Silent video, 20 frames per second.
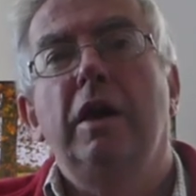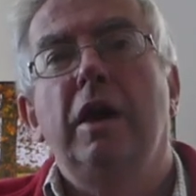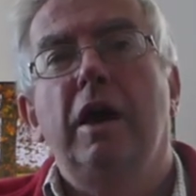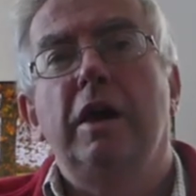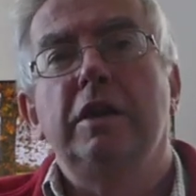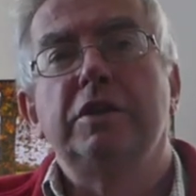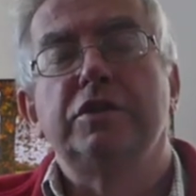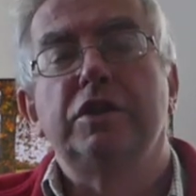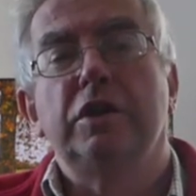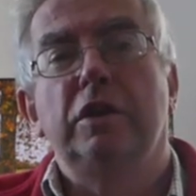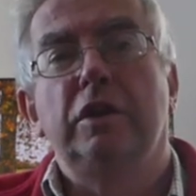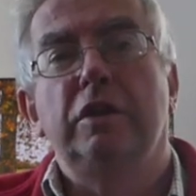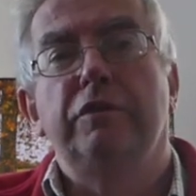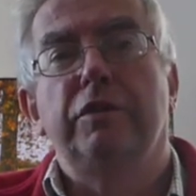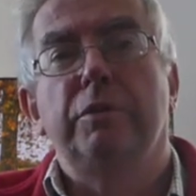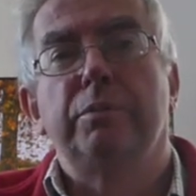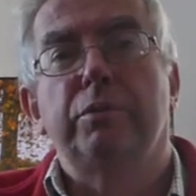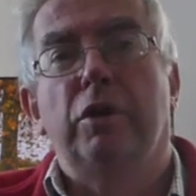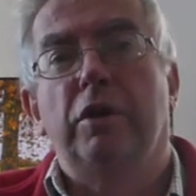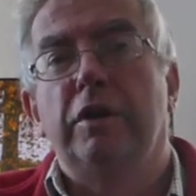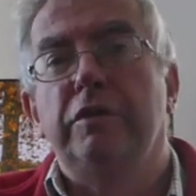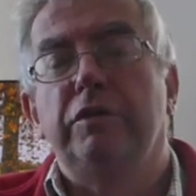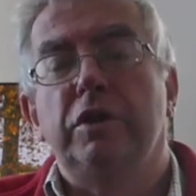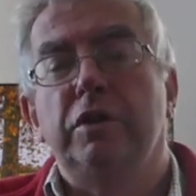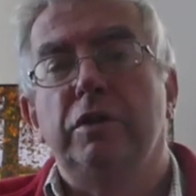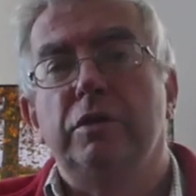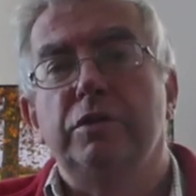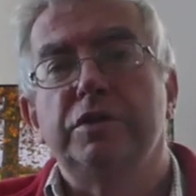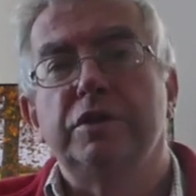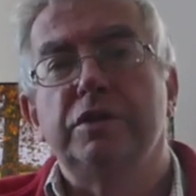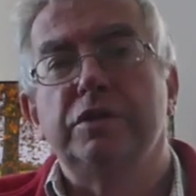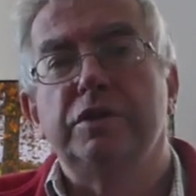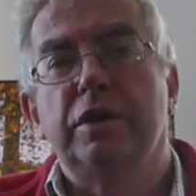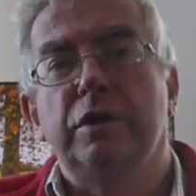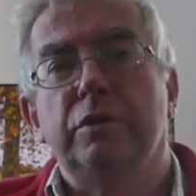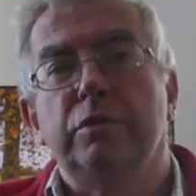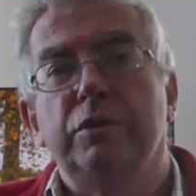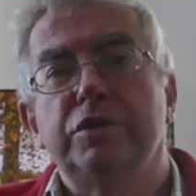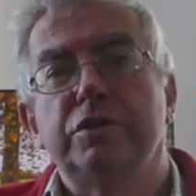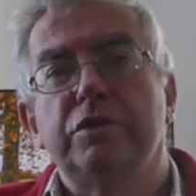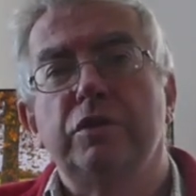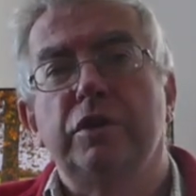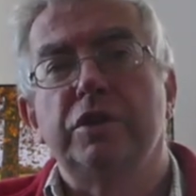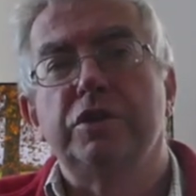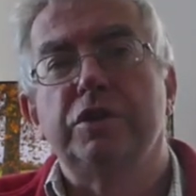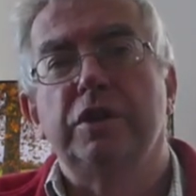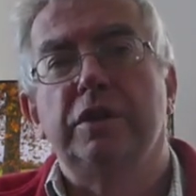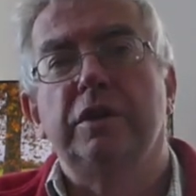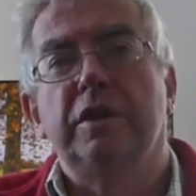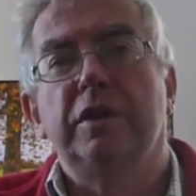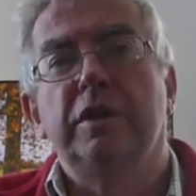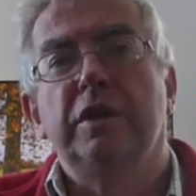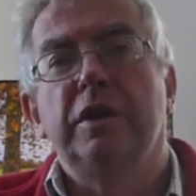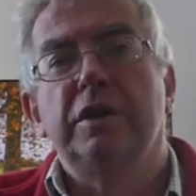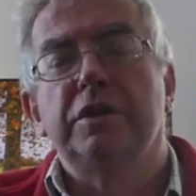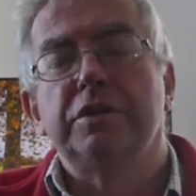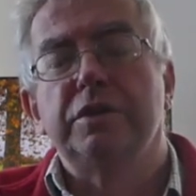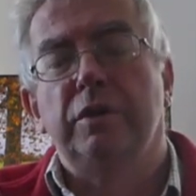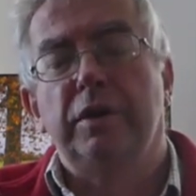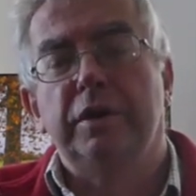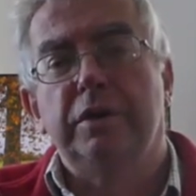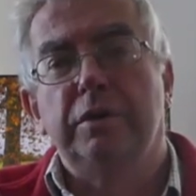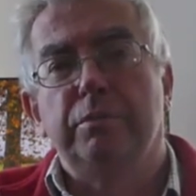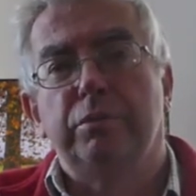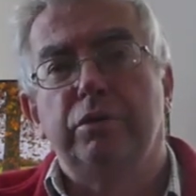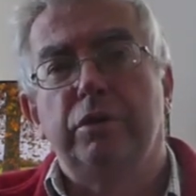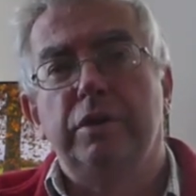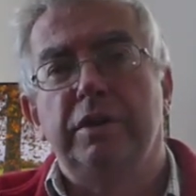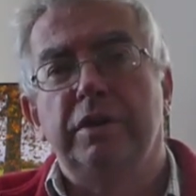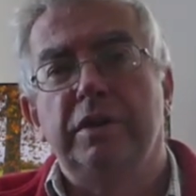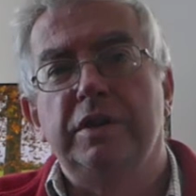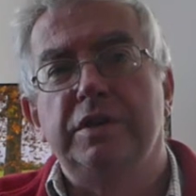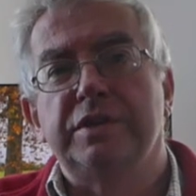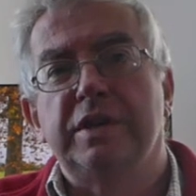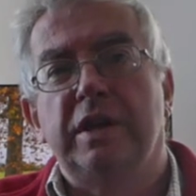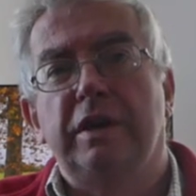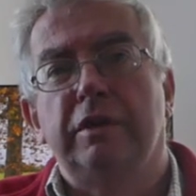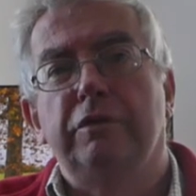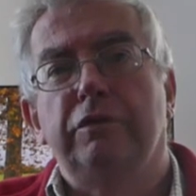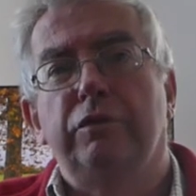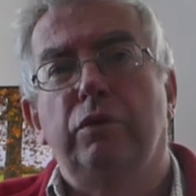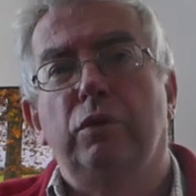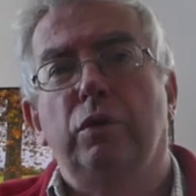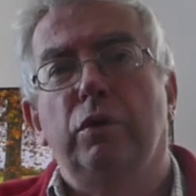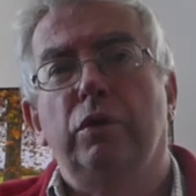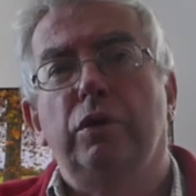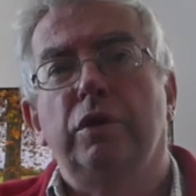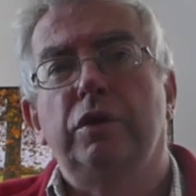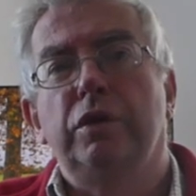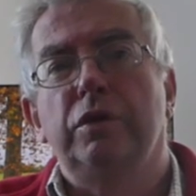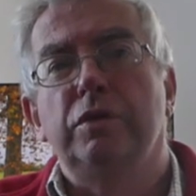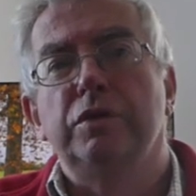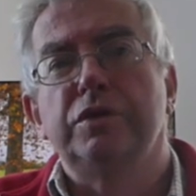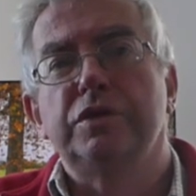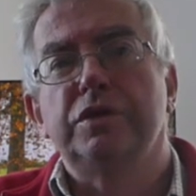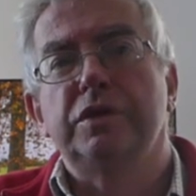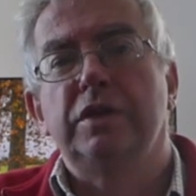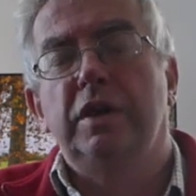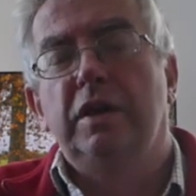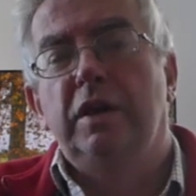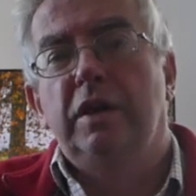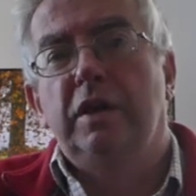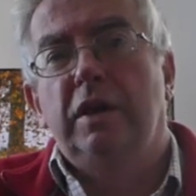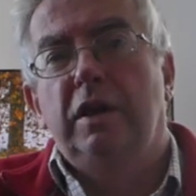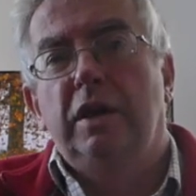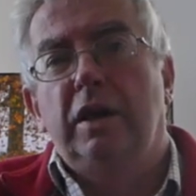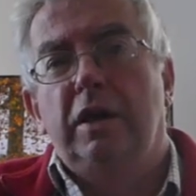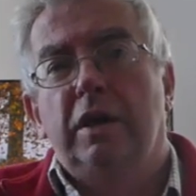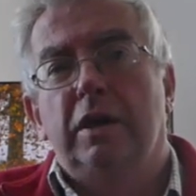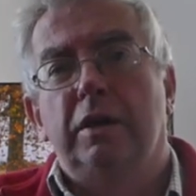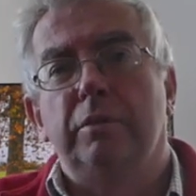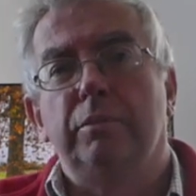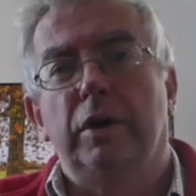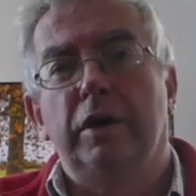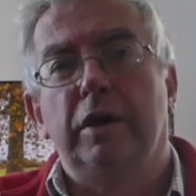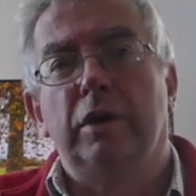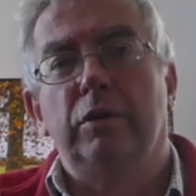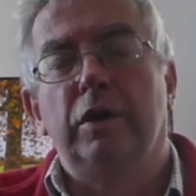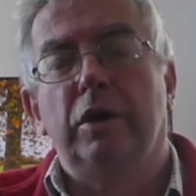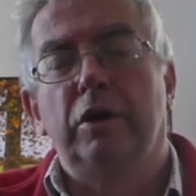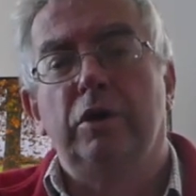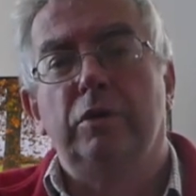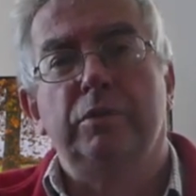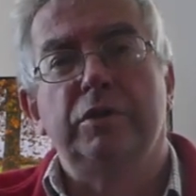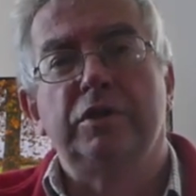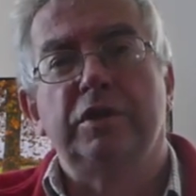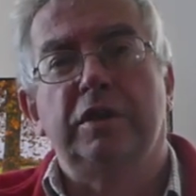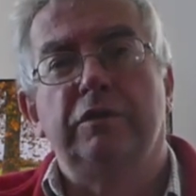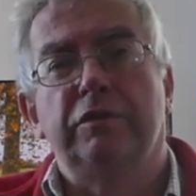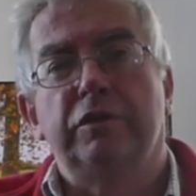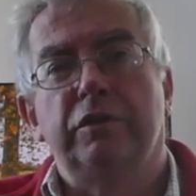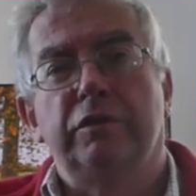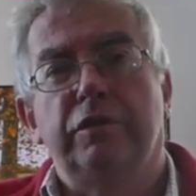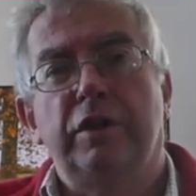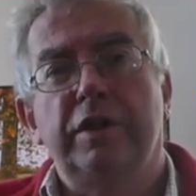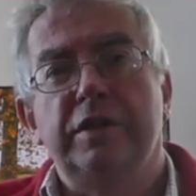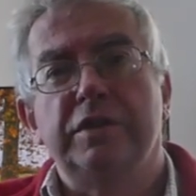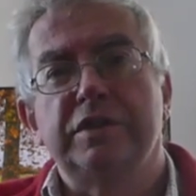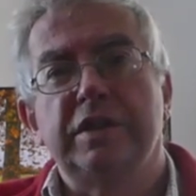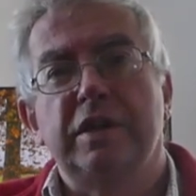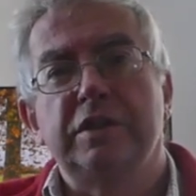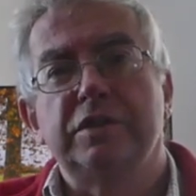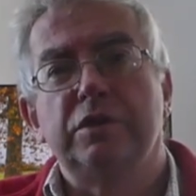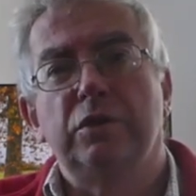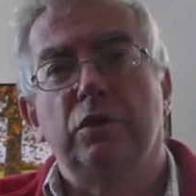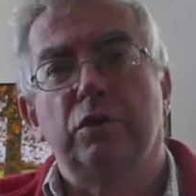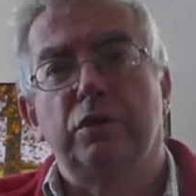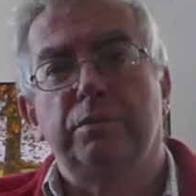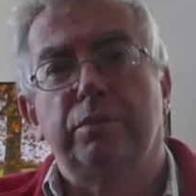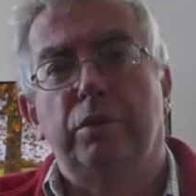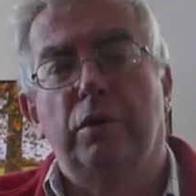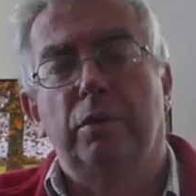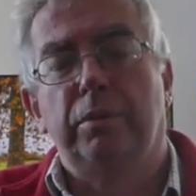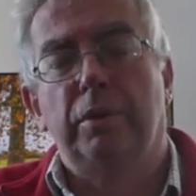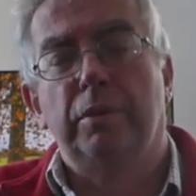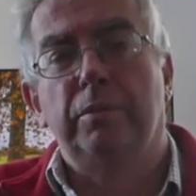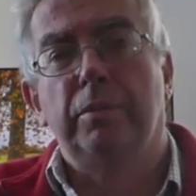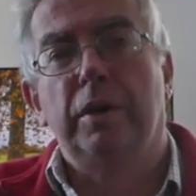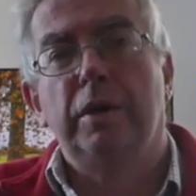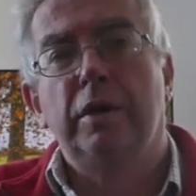And certainly for private use there's no restriction, so I can print these out for use in my own home and to give to friends. That's not a problem.